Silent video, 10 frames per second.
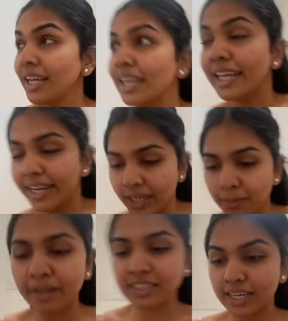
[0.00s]

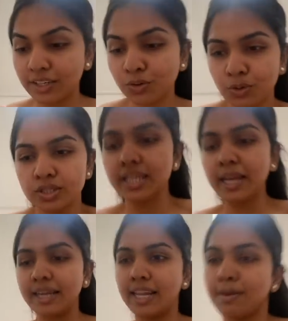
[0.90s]
late because I had to go to
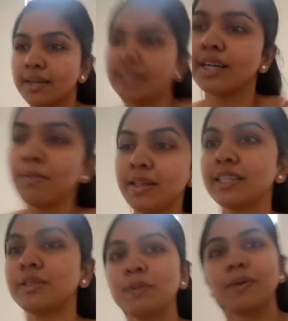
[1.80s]
Skin Lab and come,
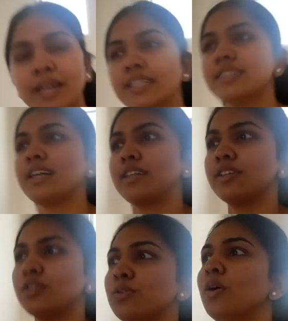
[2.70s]
and these people had
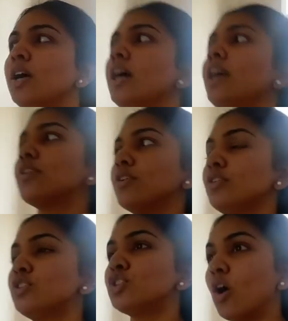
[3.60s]
decided to, you
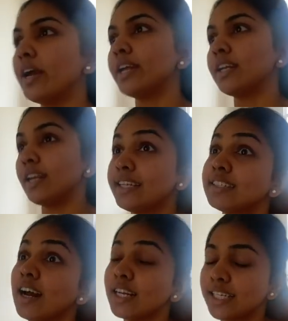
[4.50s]
know, join, like
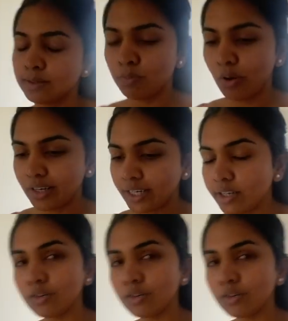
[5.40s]
start at morning